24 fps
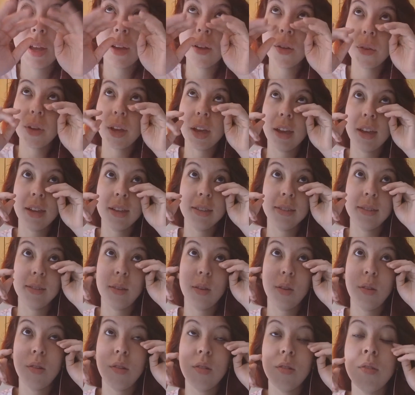Okay,
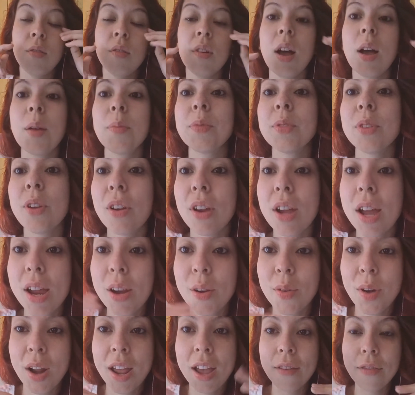so I'm sorry I
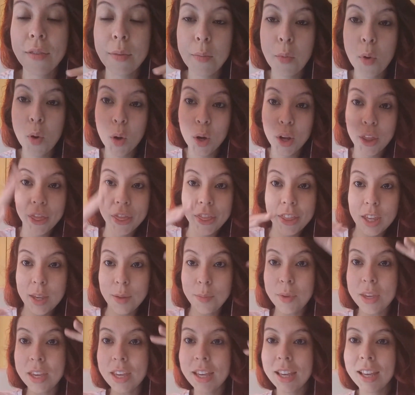don't have a more
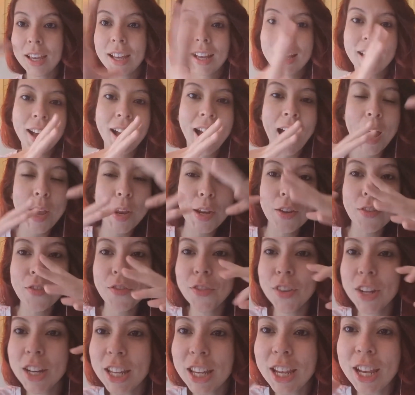themey kind of
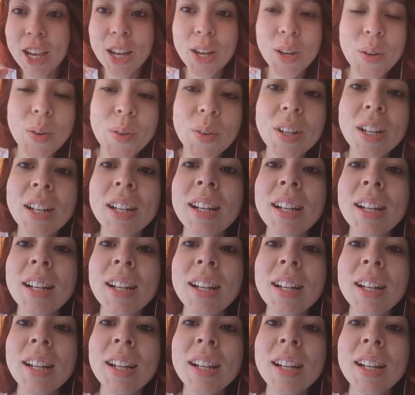video.